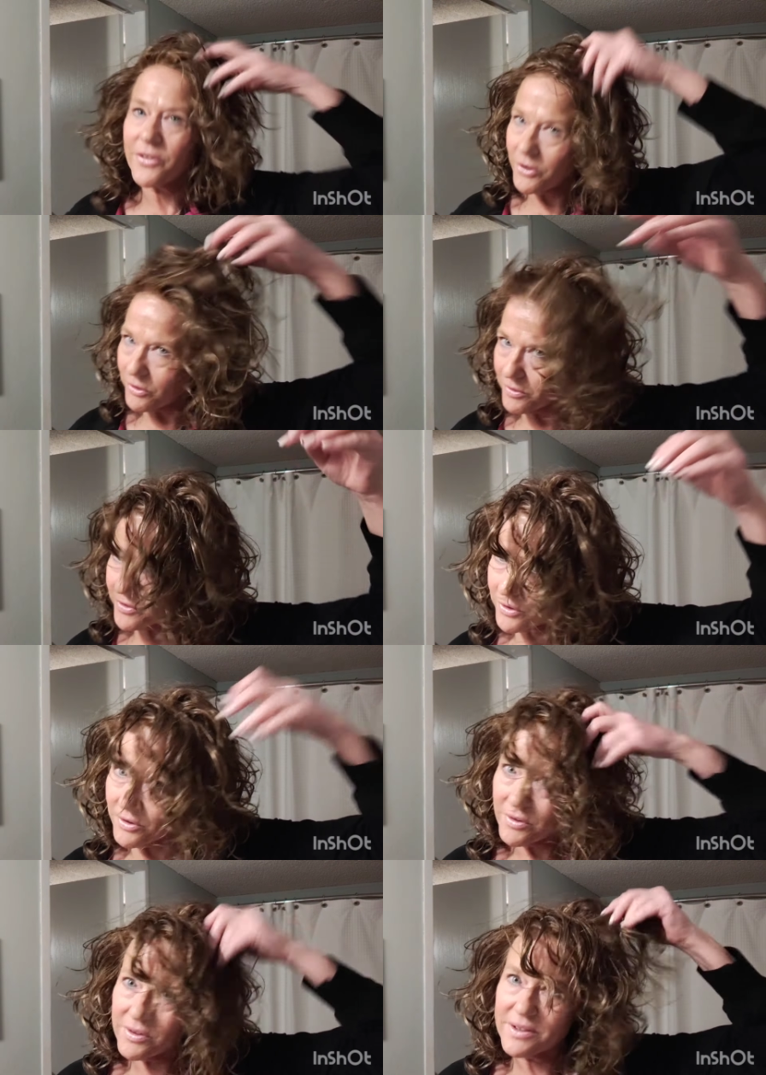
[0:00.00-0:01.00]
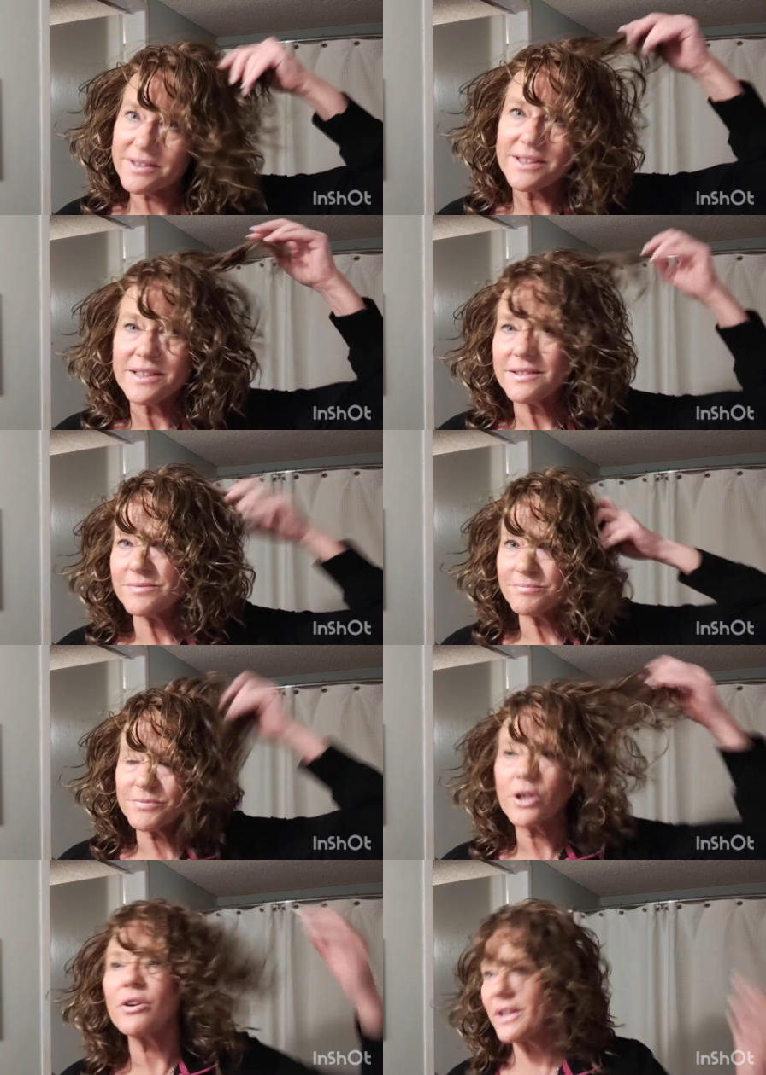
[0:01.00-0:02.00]
they're, they're,
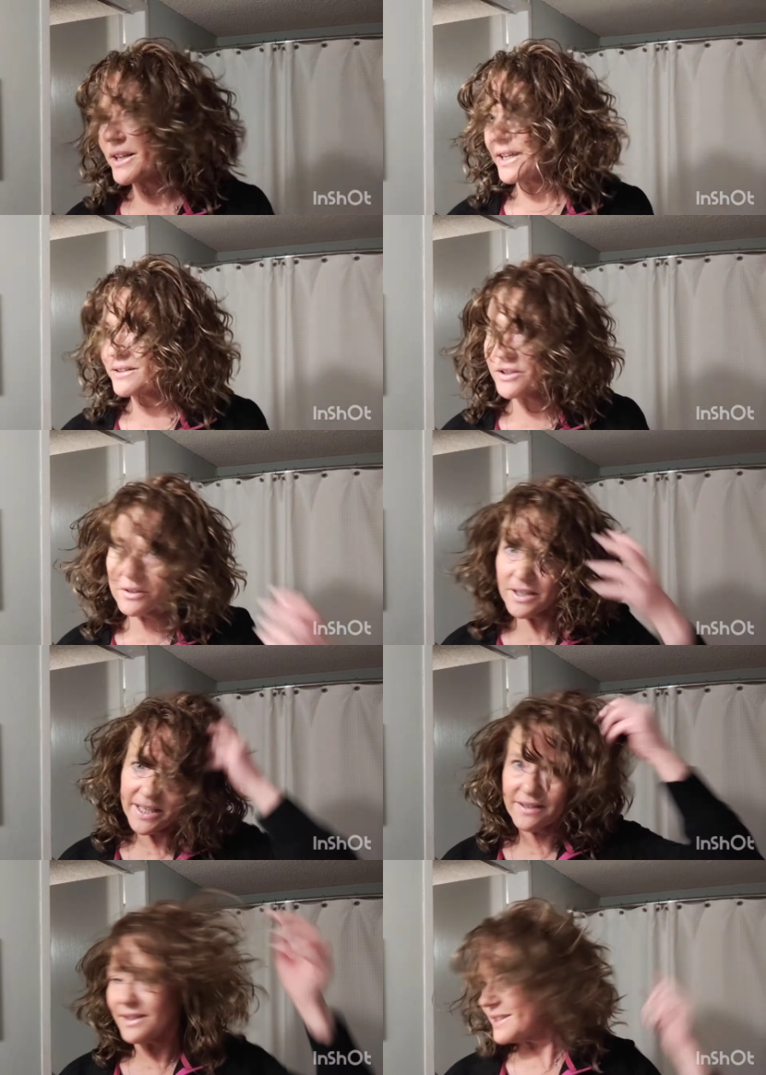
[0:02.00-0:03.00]
curly again. They're like